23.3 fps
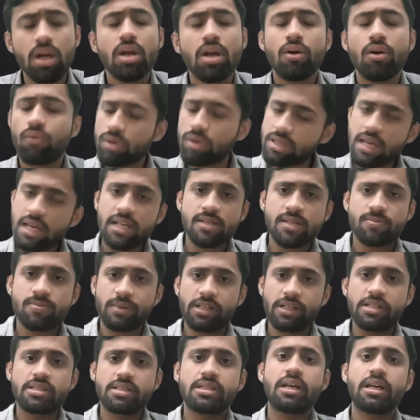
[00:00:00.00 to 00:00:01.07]
which
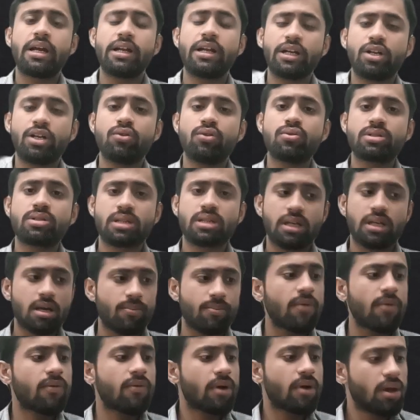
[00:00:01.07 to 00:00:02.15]
explains the induced
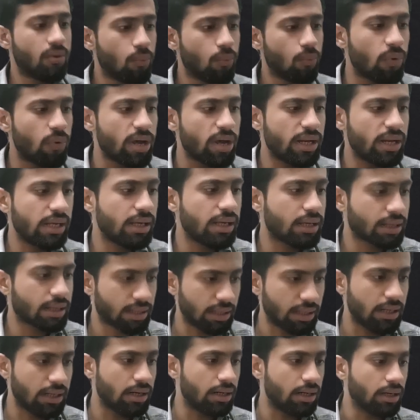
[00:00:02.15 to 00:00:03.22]
EMF very
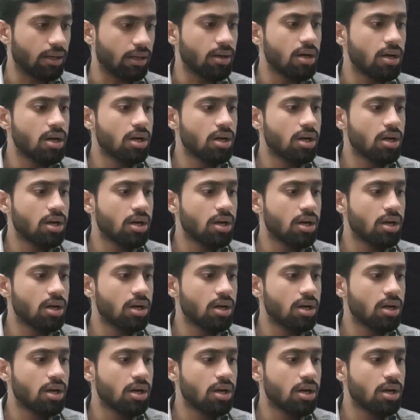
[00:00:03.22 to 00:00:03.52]
clearly.